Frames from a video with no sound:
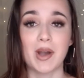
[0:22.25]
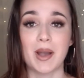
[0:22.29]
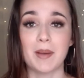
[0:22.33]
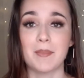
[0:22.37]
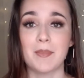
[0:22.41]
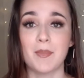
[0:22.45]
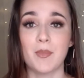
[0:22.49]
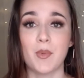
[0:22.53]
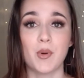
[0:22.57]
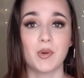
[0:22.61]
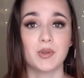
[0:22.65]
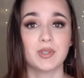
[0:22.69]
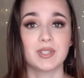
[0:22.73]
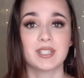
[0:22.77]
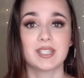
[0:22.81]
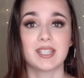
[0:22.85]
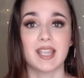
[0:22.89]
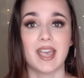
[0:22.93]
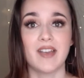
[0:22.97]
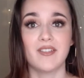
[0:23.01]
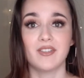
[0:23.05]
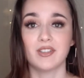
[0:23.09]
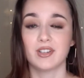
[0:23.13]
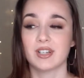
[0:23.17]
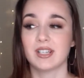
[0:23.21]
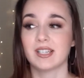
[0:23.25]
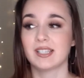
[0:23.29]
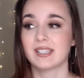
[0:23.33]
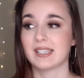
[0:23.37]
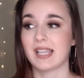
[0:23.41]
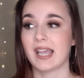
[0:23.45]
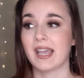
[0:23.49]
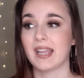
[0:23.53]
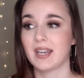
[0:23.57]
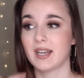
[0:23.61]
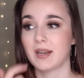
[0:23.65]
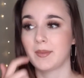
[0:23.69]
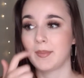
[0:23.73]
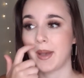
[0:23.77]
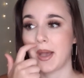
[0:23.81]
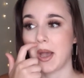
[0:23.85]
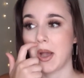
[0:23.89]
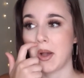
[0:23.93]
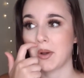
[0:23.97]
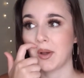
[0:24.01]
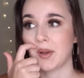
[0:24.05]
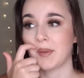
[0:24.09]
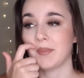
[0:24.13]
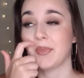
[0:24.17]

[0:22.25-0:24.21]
I'm most ever excited about.